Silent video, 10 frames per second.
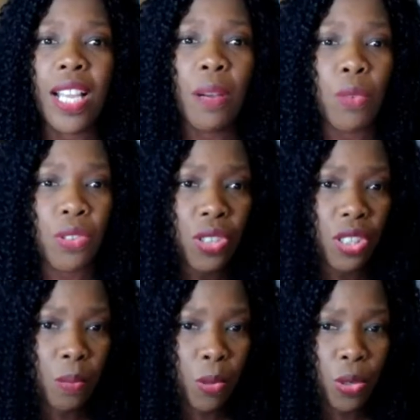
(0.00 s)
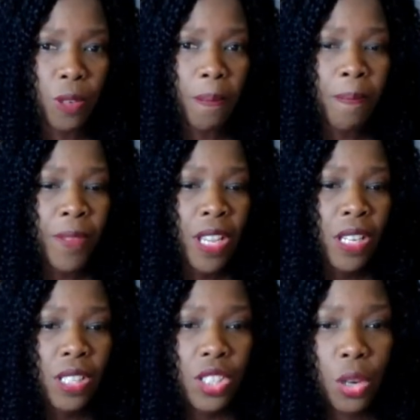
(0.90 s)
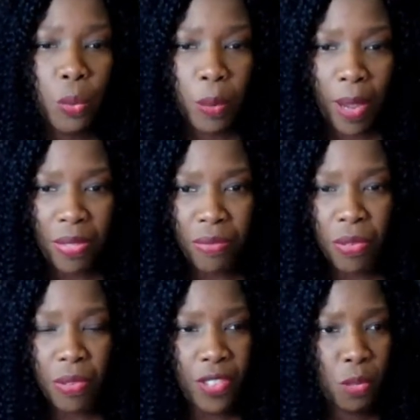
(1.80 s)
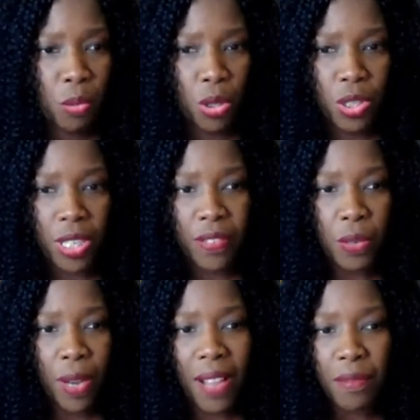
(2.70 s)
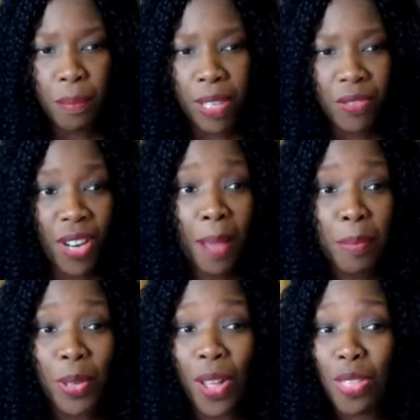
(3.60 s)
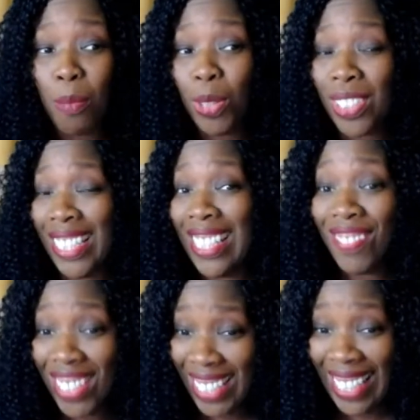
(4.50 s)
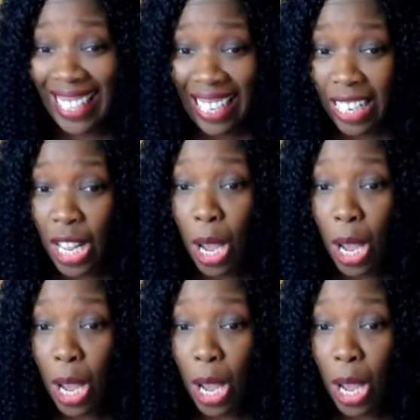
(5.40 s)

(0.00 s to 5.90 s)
I want to support. So we went through the vision board. If you haven't been I put on the Maldives. You see that?